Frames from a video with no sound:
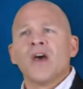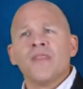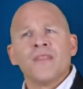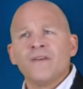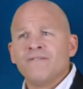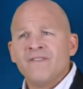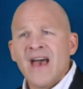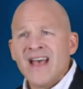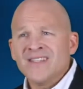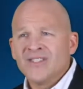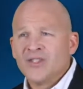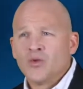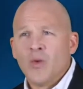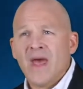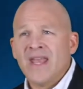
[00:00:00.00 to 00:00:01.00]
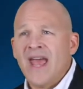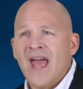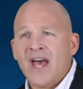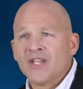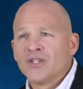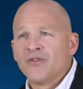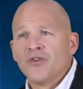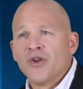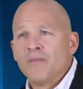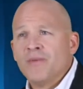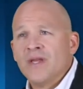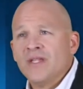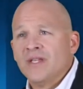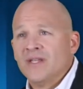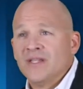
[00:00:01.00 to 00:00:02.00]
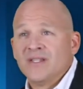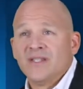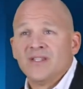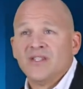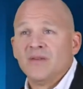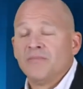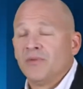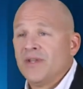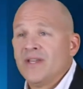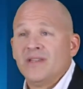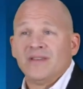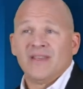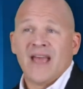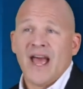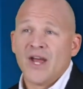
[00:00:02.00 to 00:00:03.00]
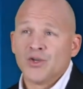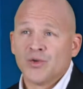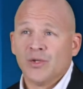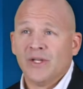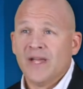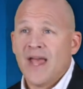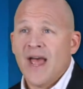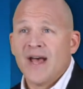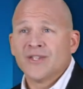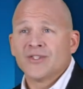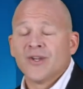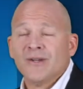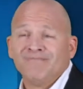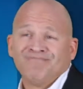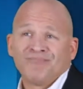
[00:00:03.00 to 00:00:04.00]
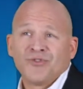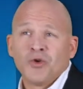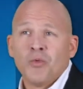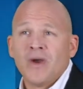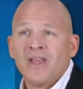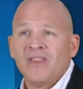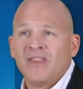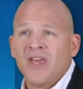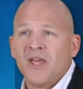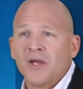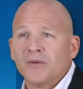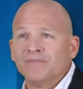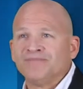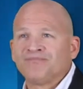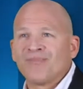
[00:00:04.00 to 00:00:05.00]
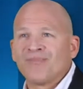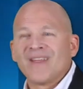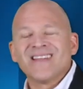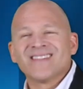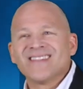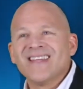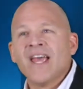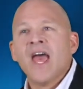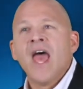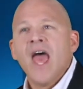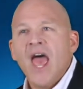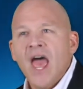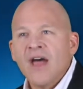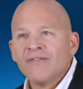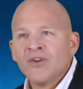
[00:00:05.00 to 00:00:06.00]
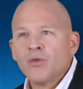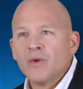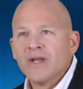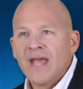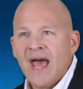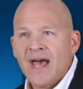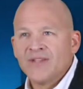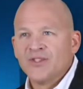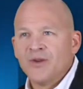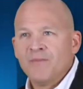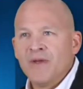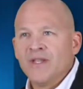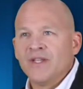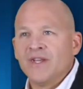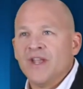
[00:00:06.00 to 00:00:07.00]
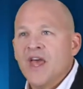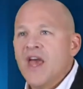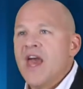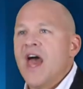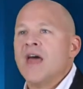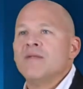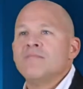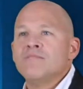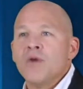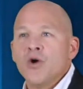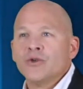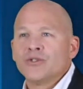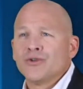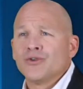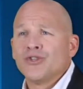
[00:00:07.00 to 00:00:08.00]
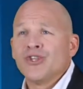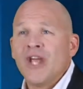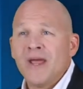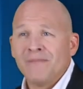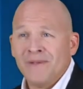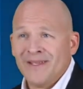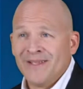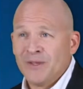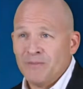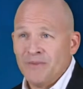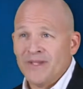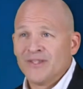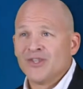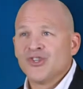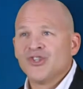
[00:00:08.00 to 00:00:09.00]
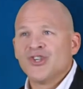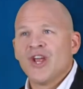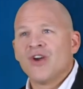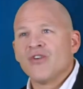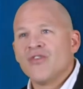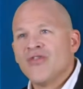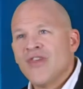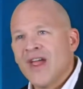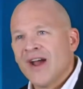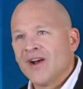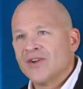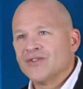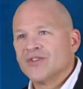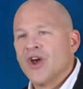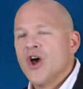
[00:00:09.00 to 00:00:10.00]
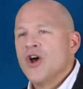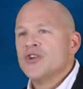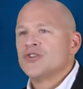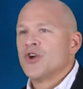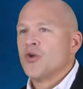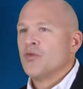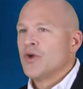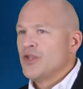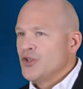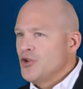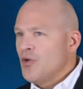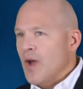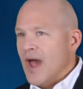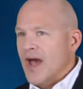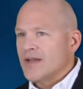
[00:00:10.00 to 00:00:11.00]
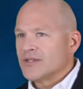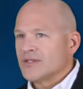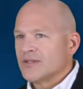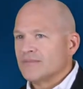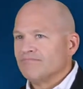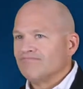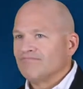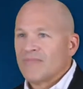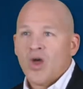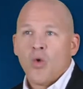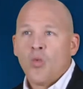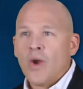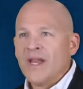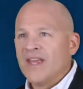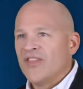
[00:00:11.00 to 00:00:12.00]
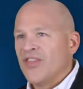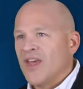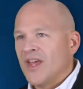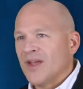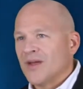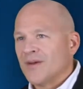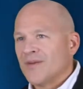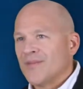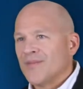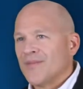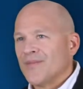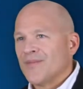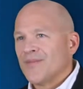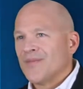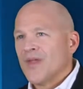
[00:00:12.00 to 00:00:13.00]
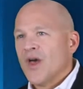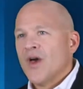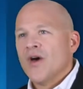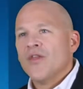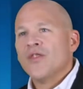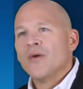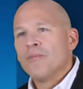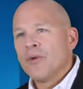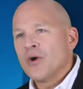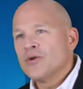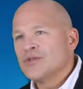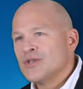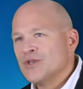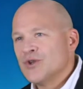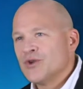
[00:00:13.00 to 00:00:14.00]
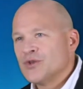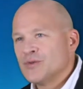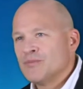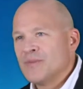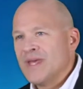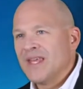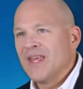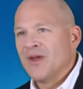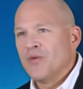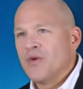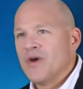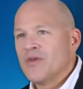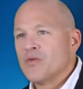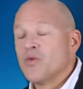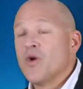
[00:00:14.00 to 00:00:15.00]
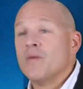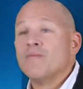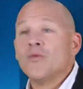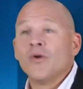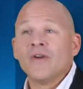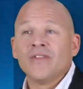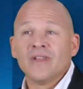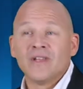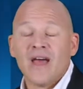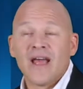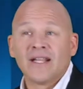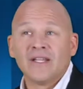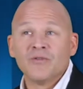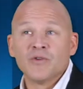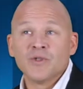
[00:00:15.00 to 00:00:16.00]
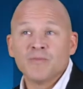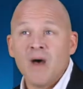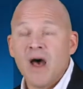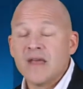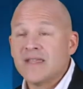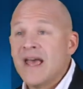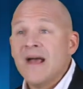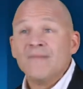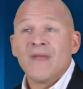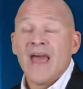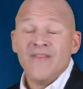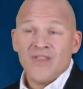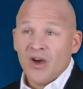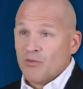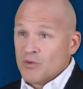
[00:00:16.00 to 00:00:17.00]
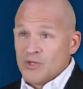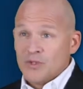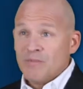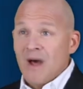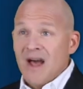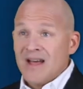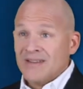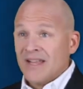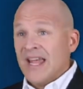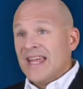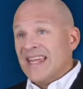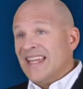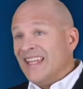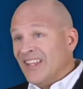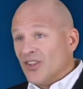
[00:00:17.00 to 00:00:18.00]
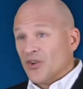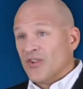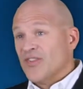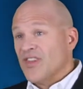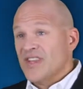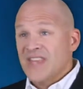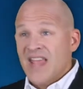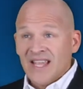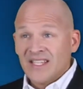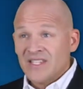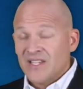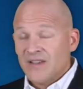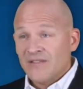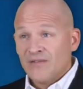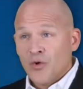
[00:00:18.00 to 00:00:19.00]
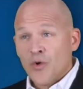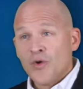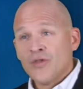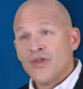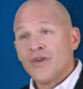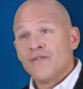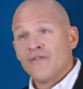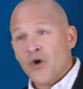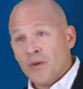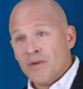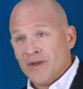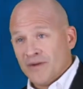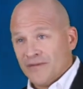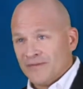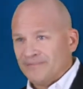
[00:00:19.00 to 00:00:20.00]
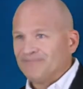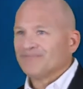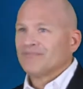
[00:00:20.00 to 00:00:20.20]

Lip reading: The fastest way to ask for an opinion is to simply and casually ask, "So what do you think?" See, everyone has an opinion, and most are champing at the bit to share theirs. So when you ask, "What do you think?" the person you're speaking with will more than likely respond, and they'll respond either in the negative or the affirmative.